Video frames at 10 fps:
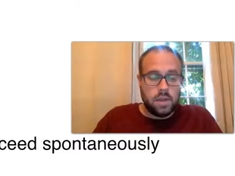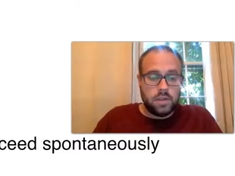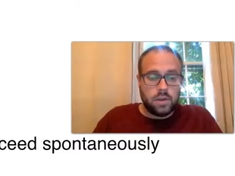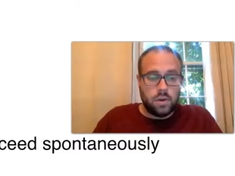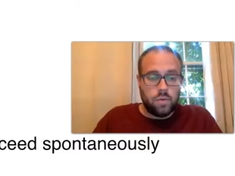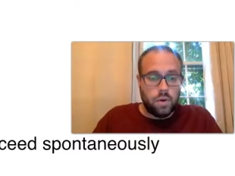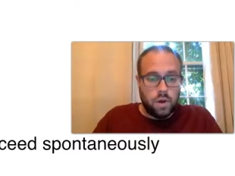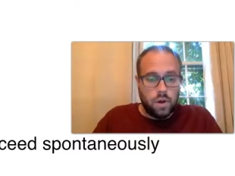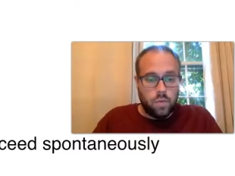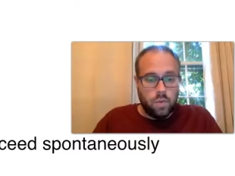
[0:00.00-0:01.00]
So
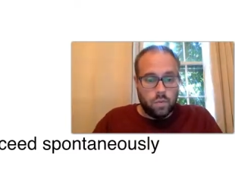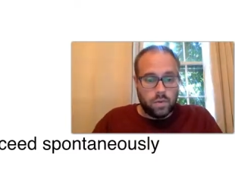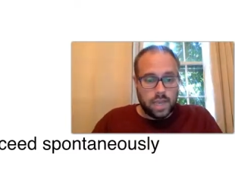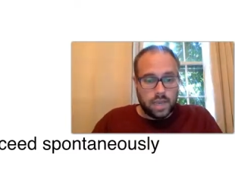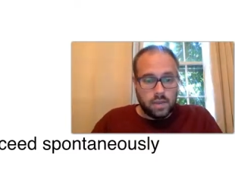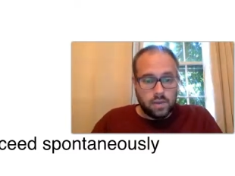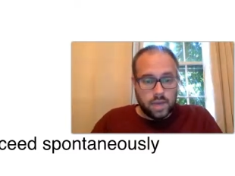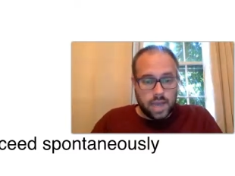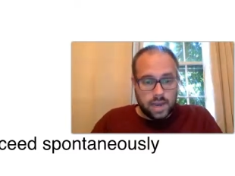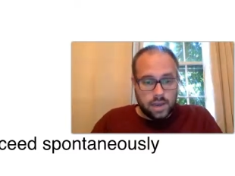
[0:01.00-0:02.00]
what we're taking a
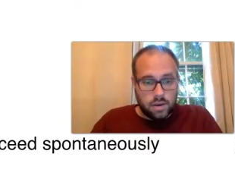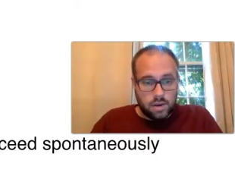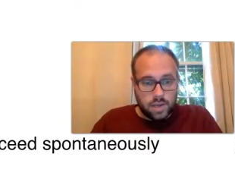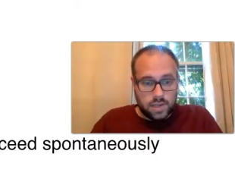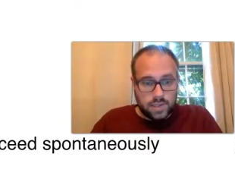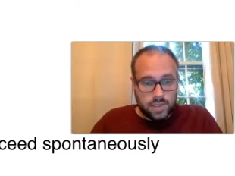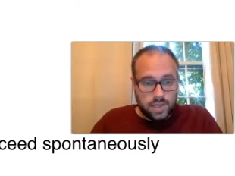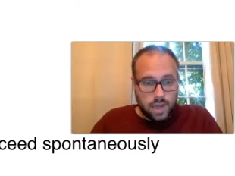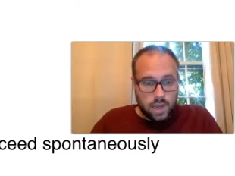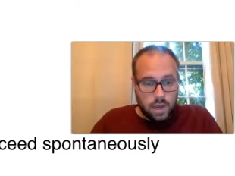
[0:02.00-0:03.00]
look at here, you can
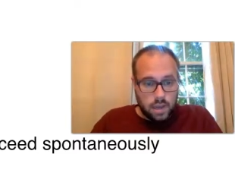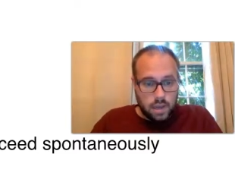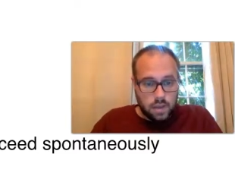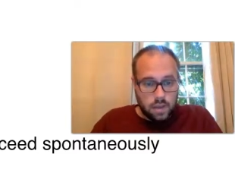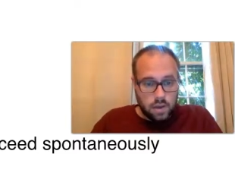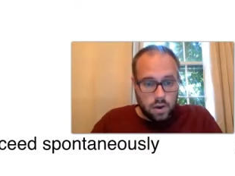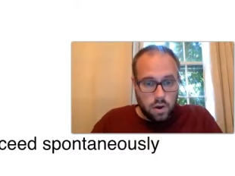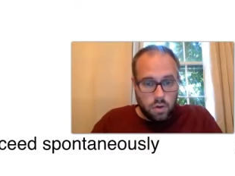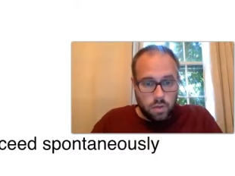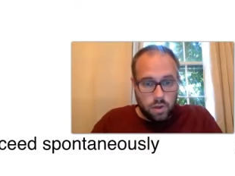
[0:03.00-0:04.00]
see the
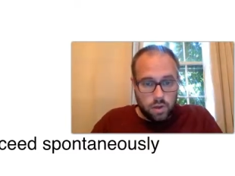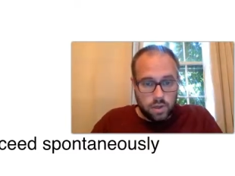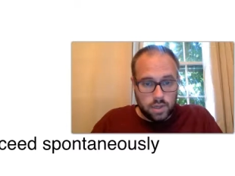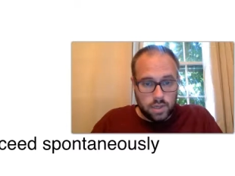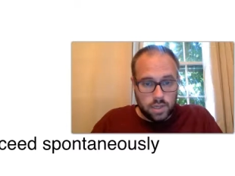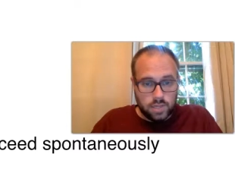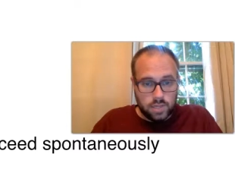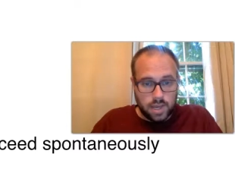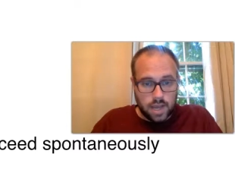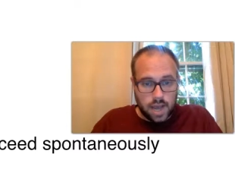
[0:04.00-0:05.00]
cobalt is
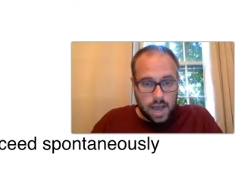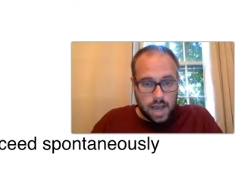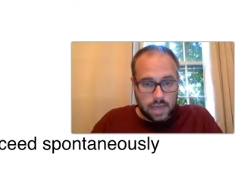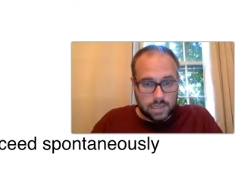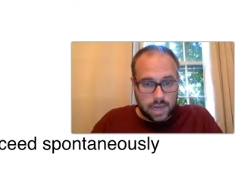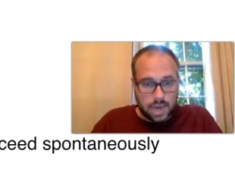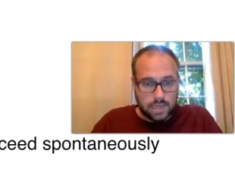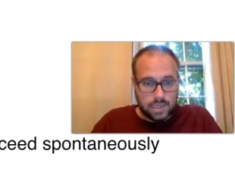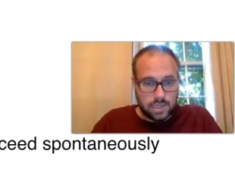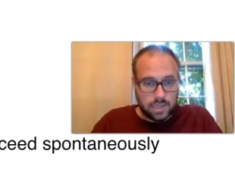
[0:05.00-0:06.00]
being oxidized.